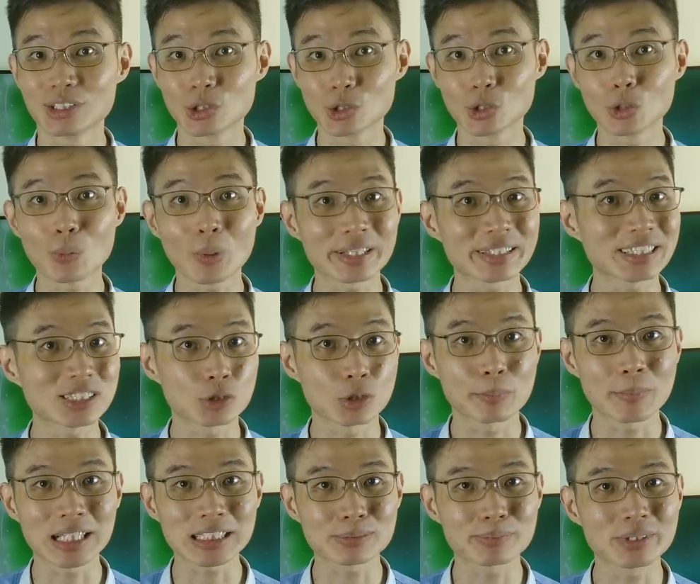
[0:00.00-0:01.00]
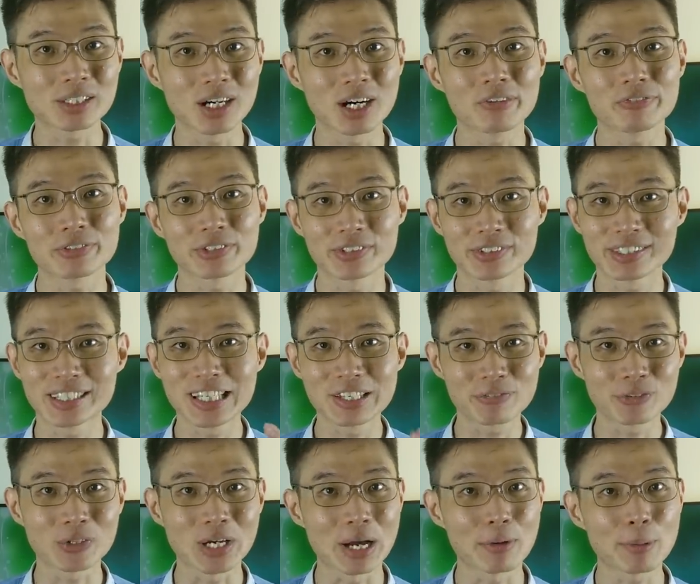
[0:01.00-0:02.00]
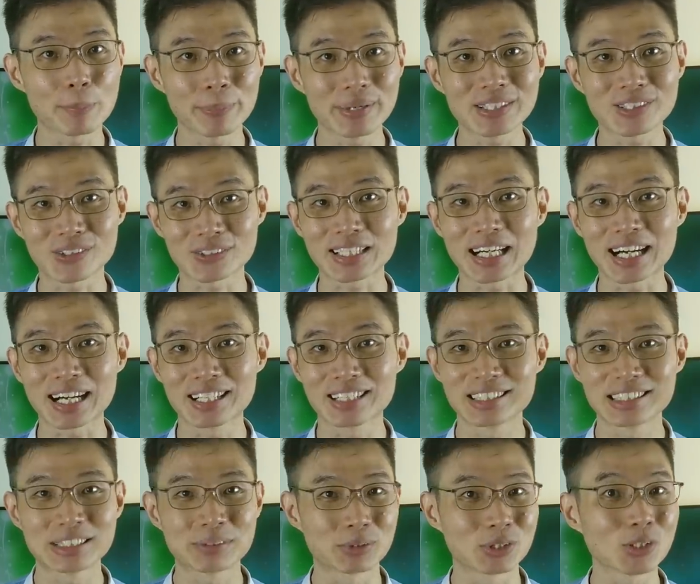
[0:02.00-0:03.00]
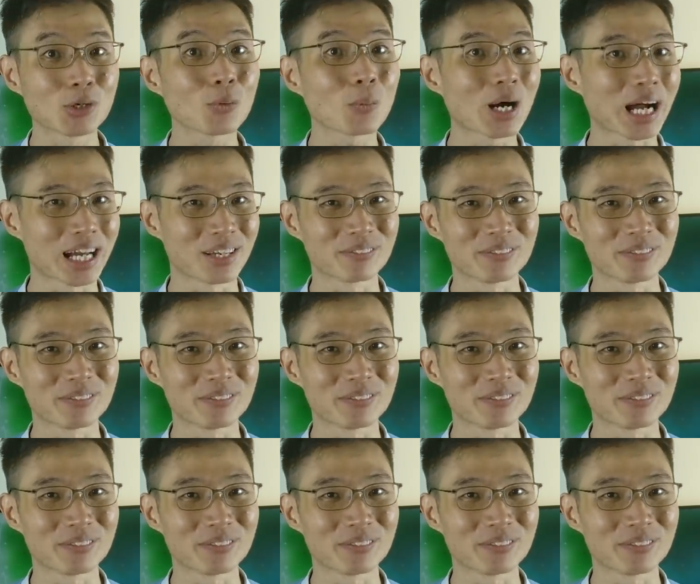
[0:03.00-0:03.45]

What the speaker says: You know what this reminds me of? If you ever play Dota, you will know what I